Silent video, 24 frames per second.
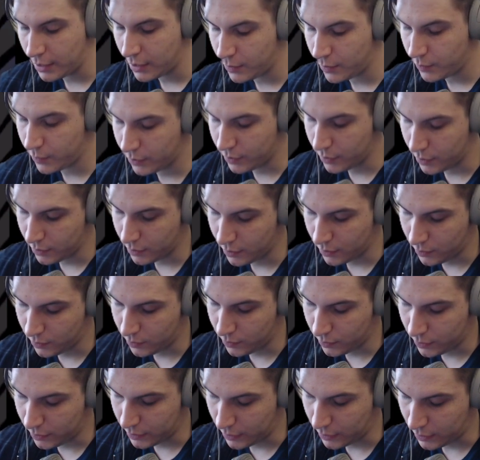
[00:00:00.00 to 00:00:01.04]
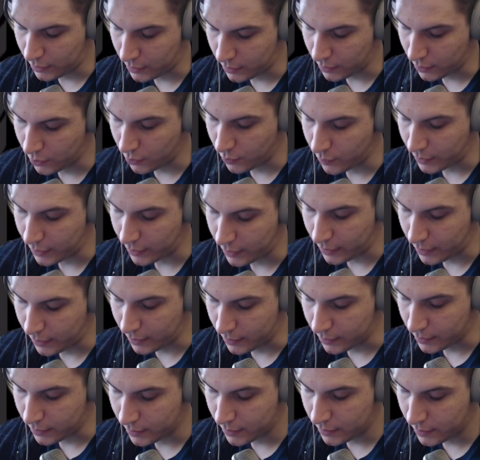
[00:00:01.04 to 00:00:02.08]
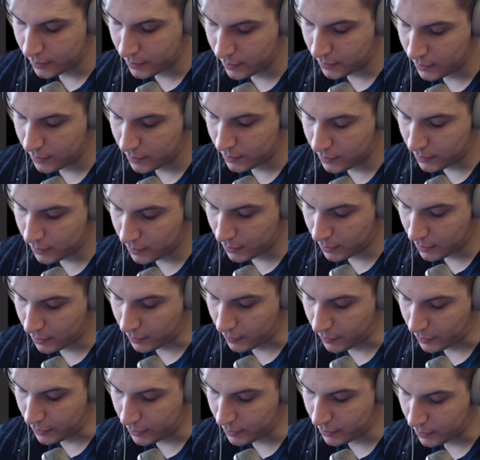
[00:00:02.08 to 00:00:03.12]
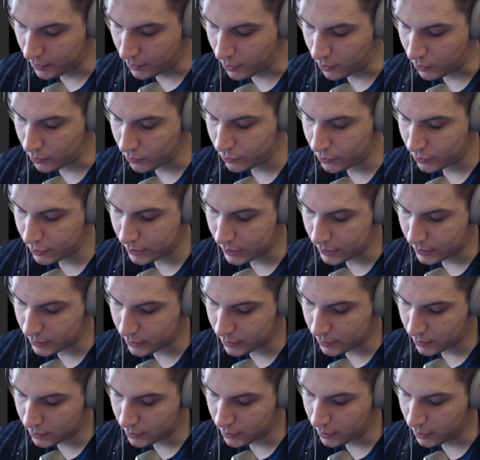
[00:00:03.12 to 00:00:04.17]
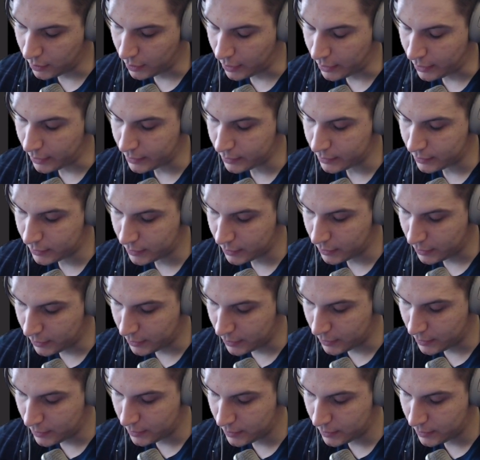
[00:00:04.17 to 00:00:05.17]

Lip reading: we're gonna go ahead and clean those lines here,